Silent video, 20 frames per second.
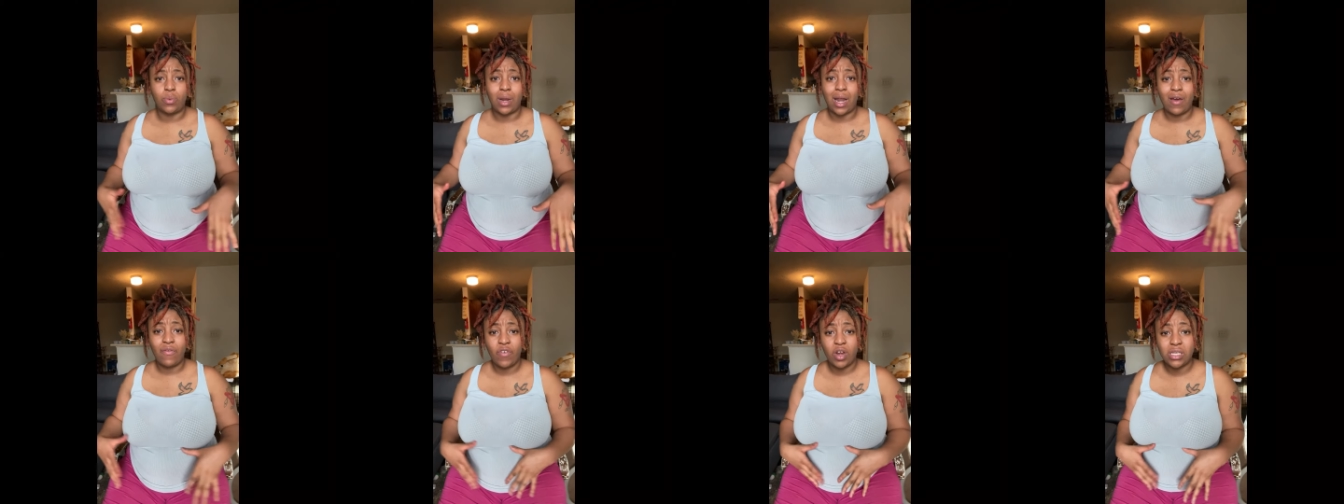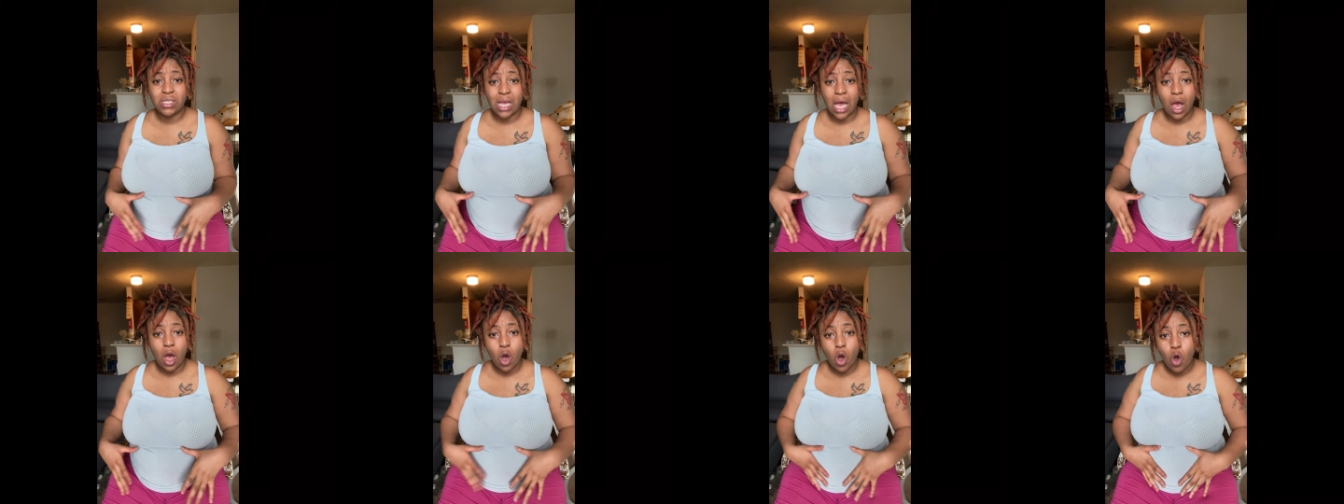When I first
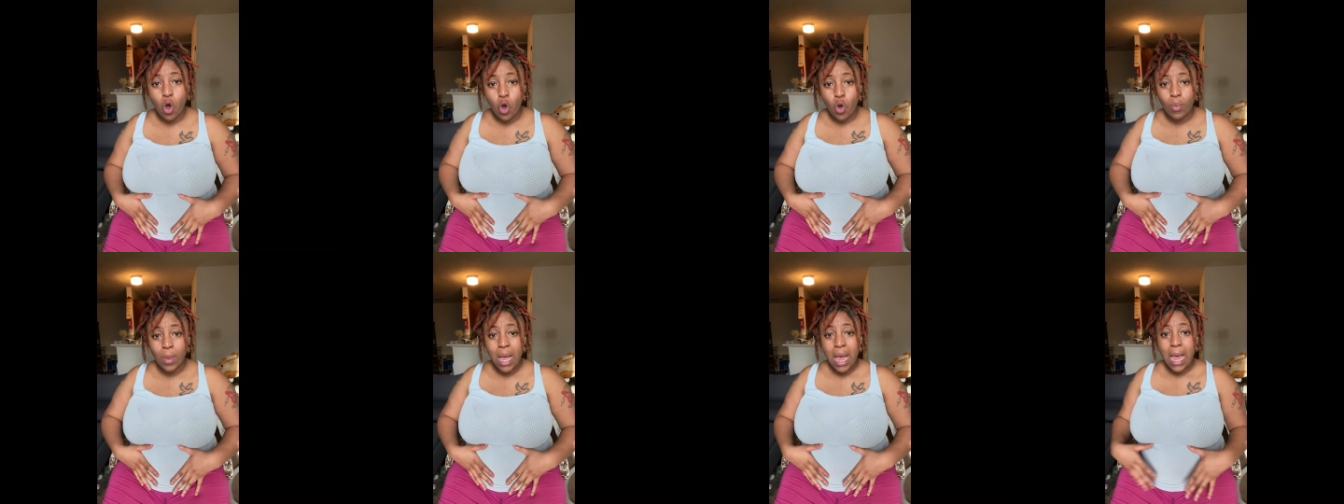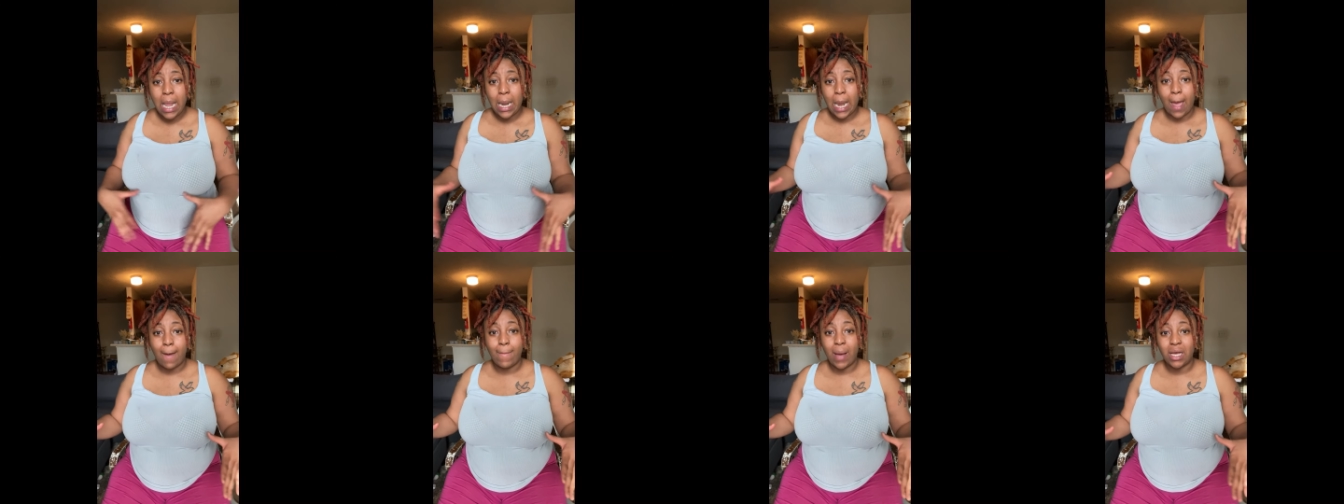got home,
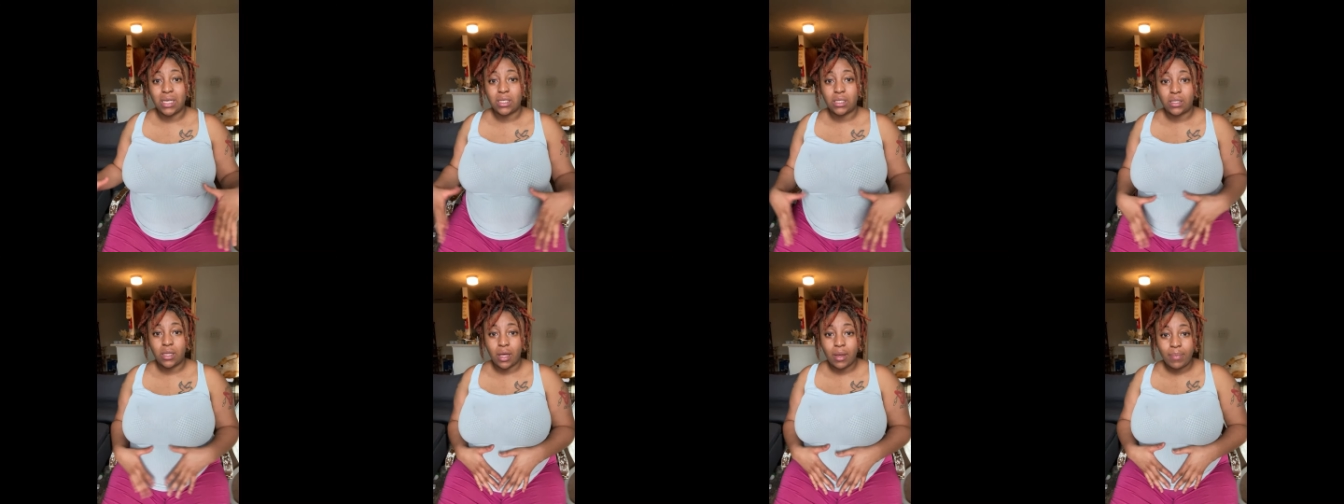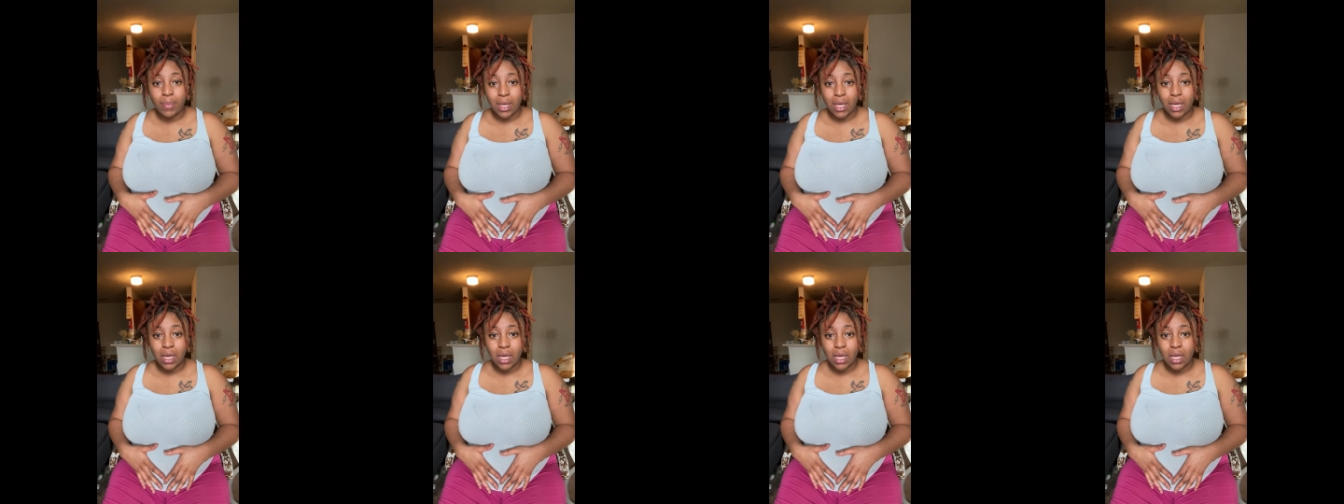like my
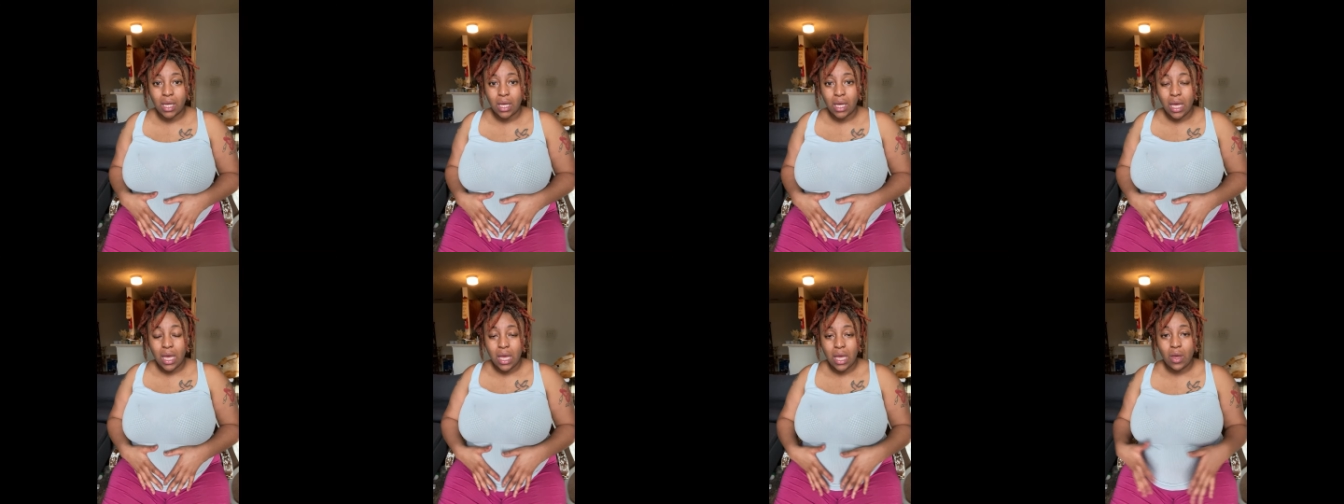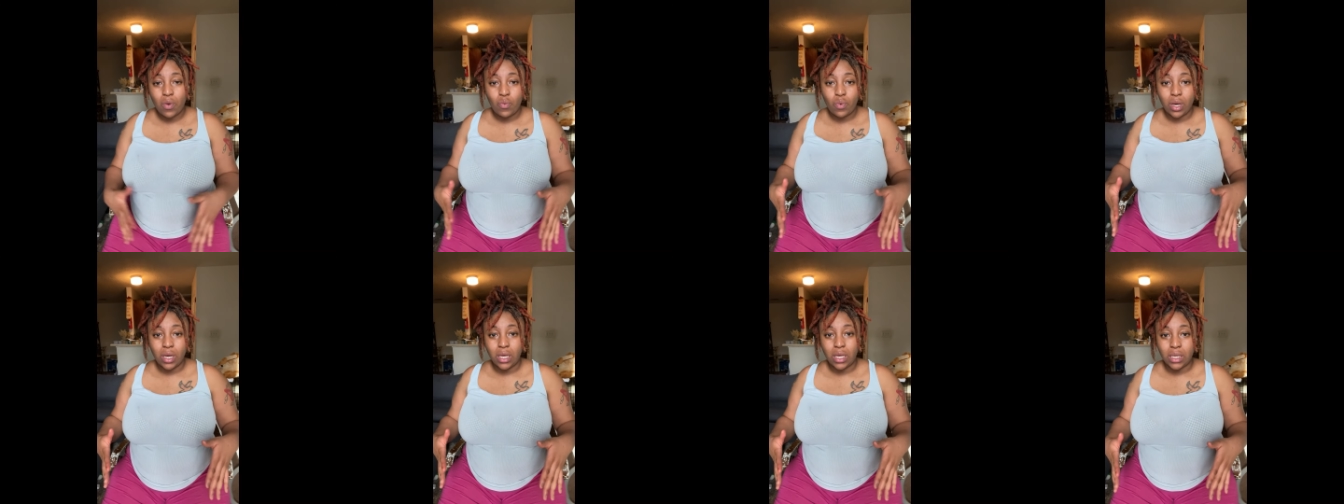stomach, it
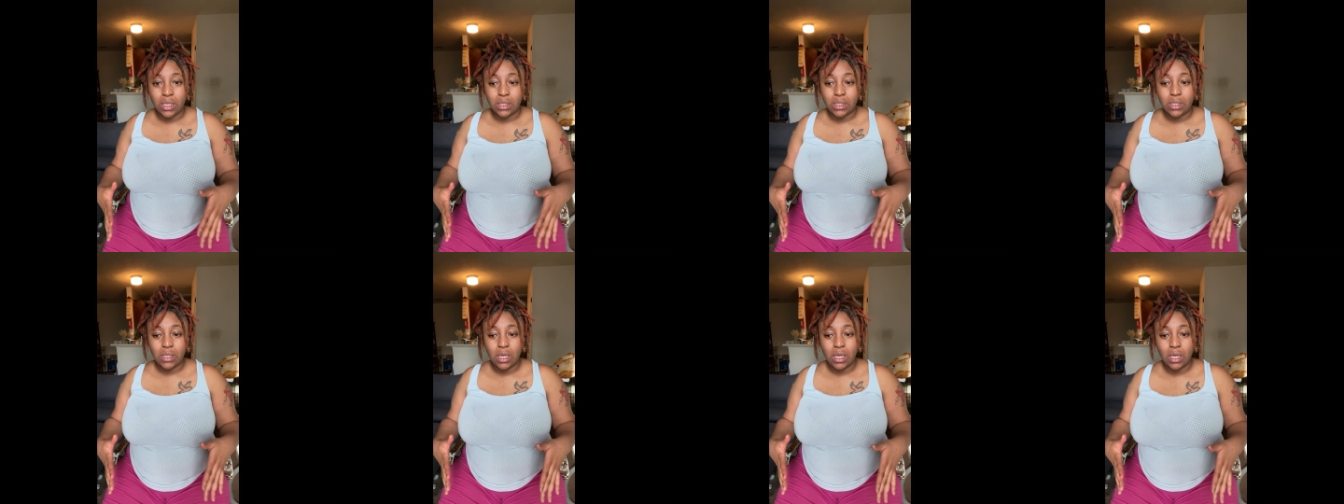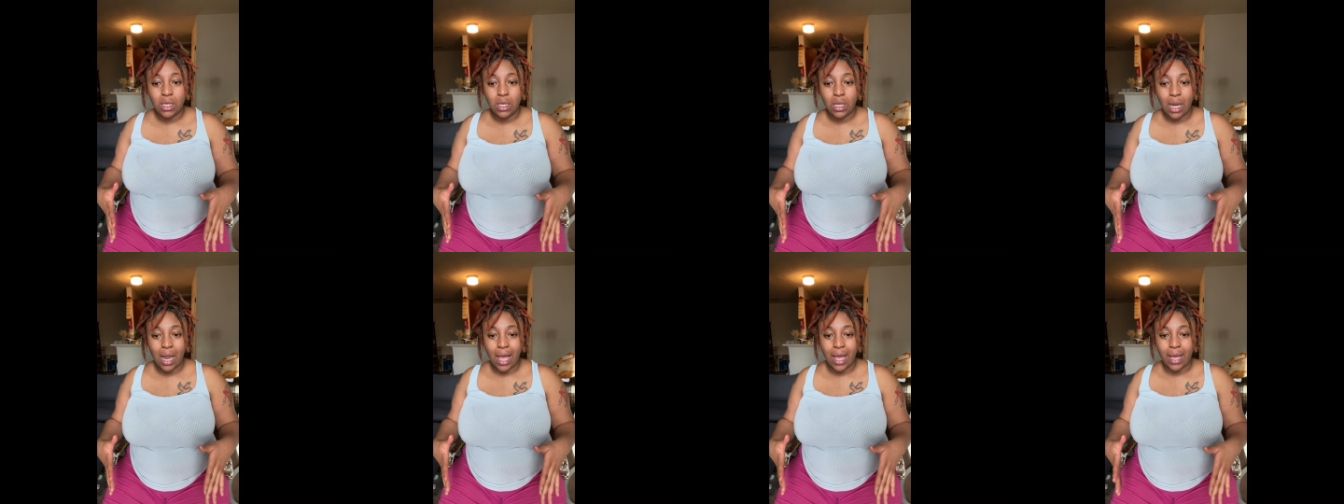was
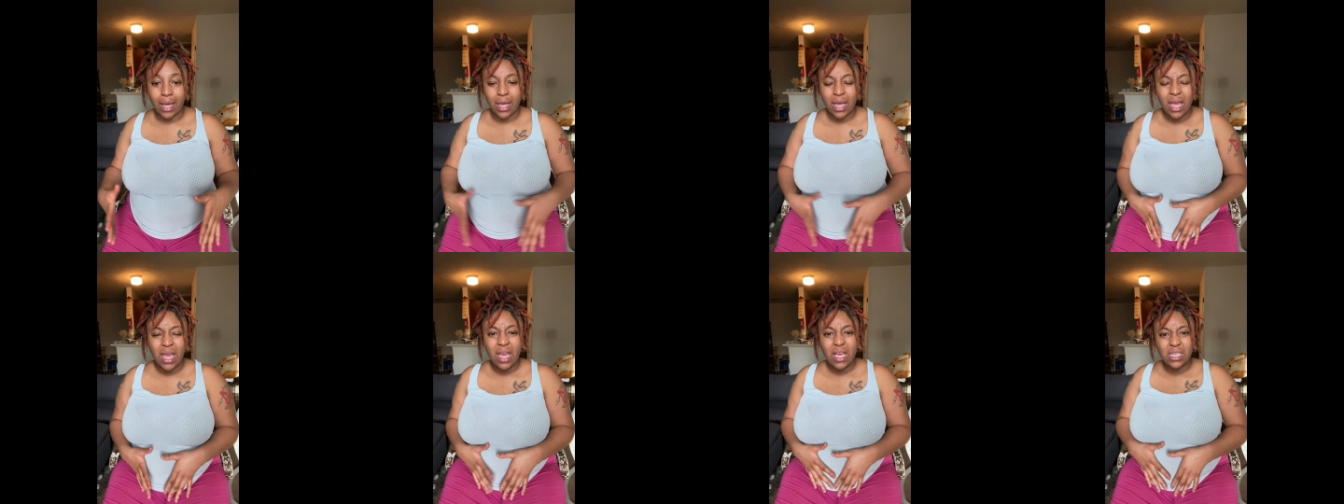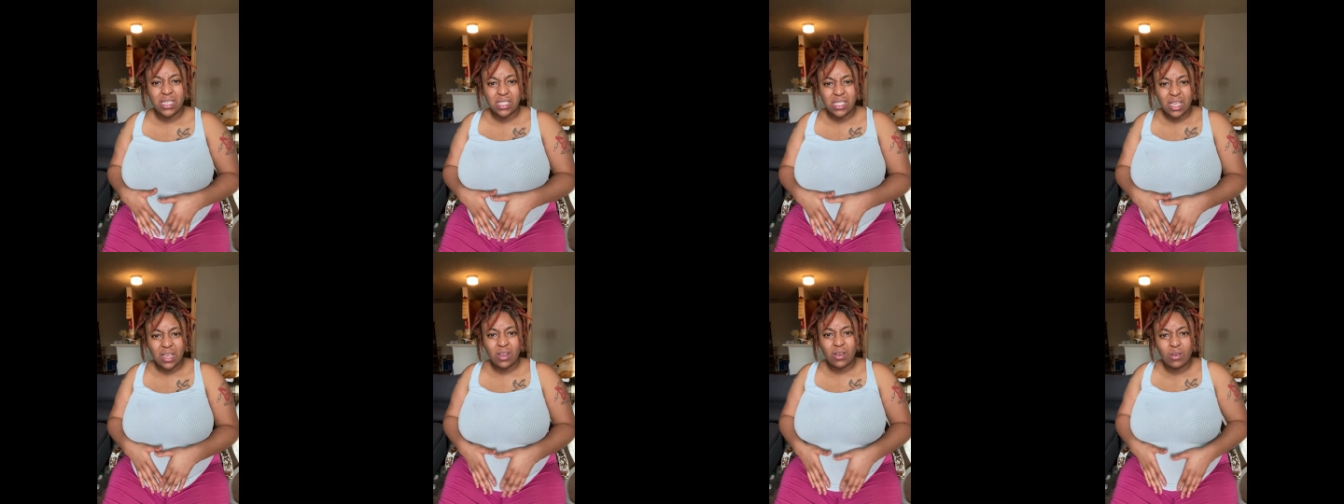like, it
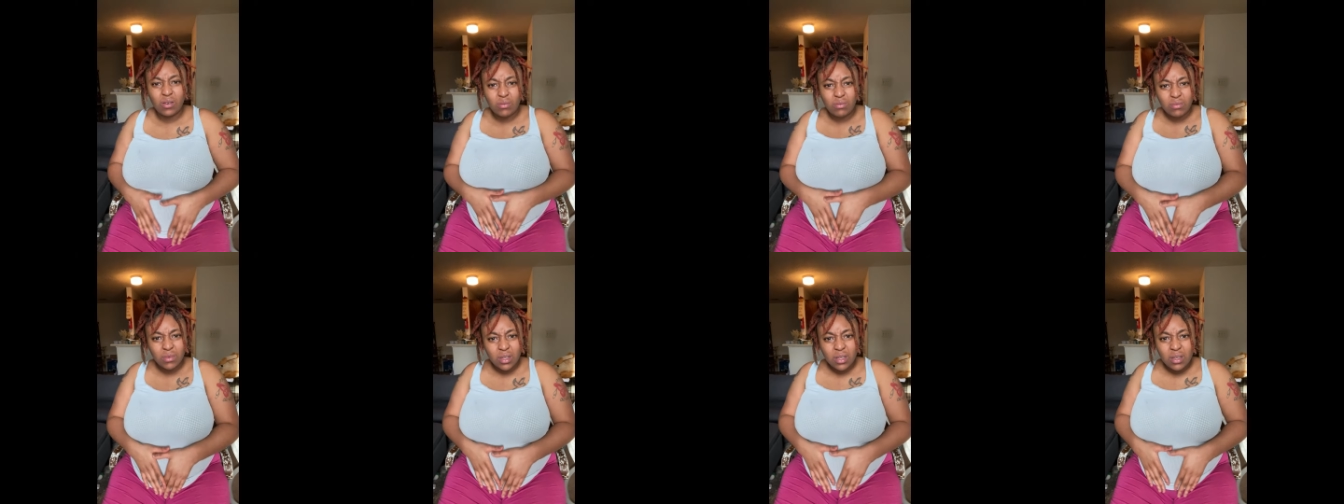still